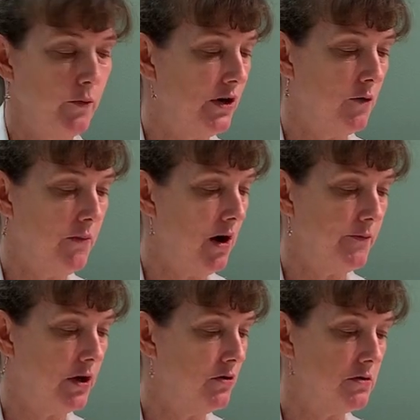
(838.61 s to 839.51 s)
We don't pop
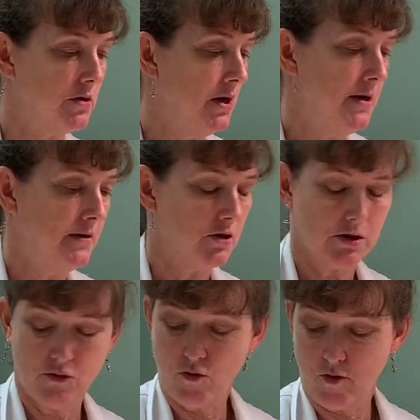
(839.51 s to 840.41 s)
those. Just
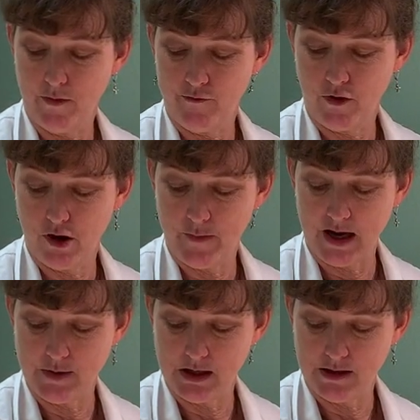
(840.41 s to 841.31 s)
normal for our
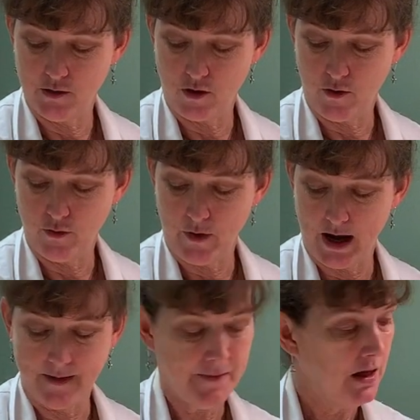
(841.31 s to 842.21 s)
baby, and they'll go
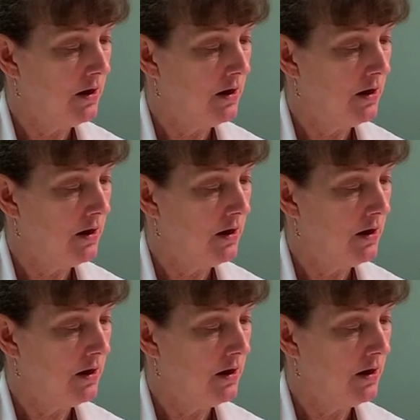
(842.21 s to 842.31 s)
away.